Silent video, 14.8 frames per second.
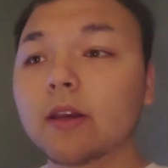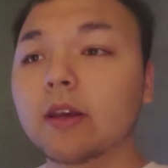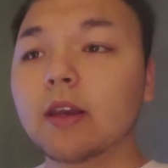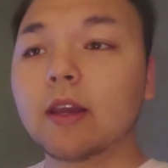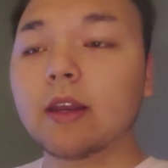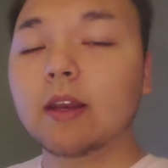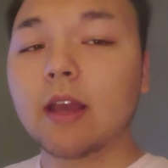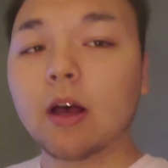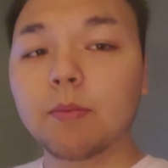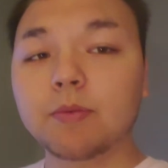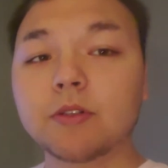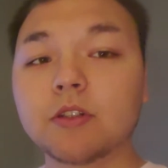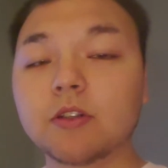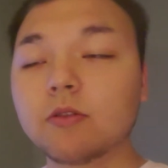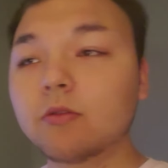it
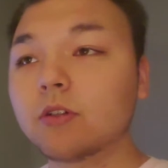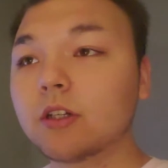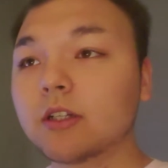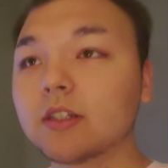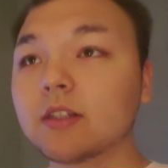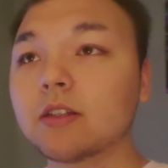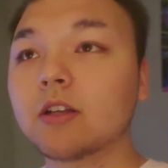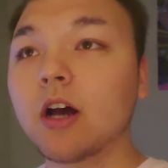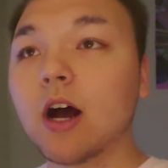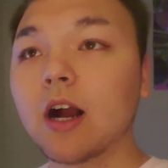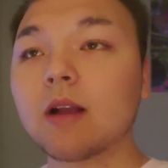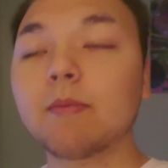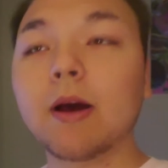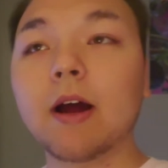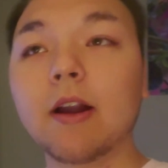helps you just talk
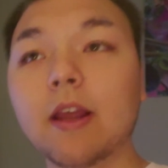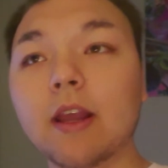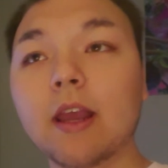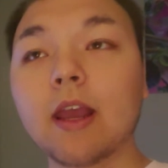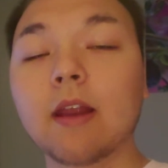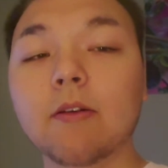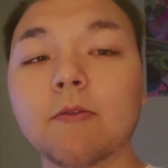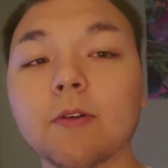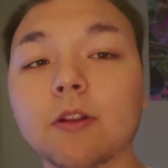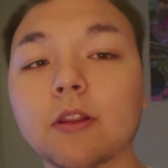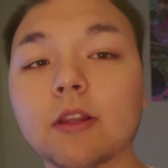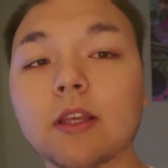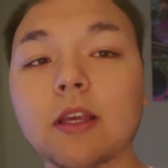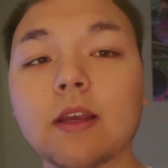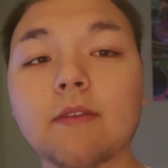about it and
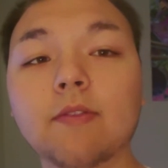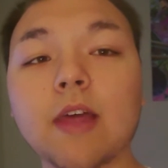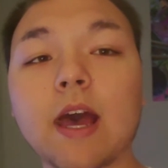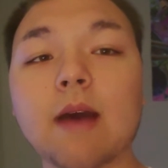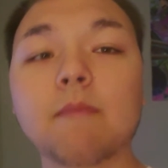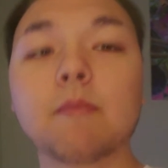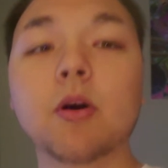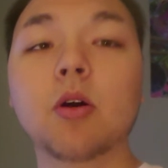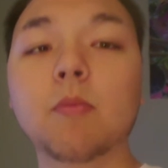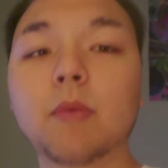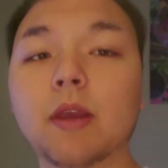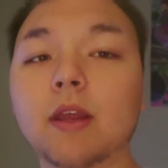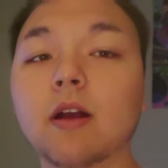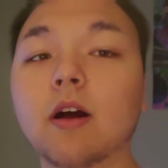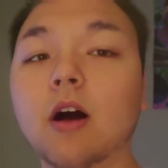relieve that
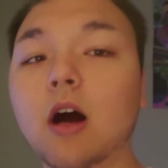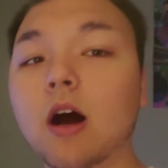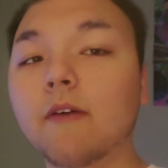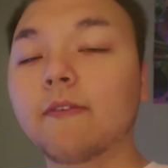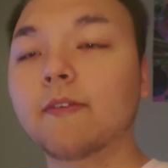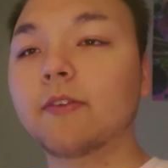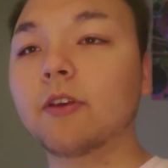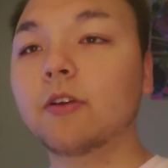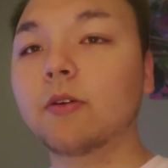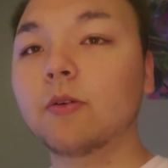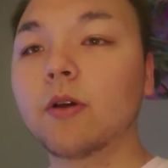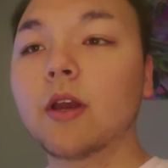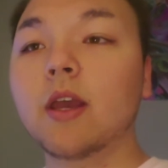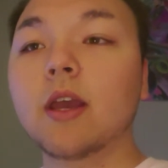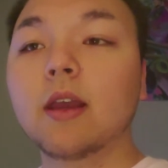moment off of you.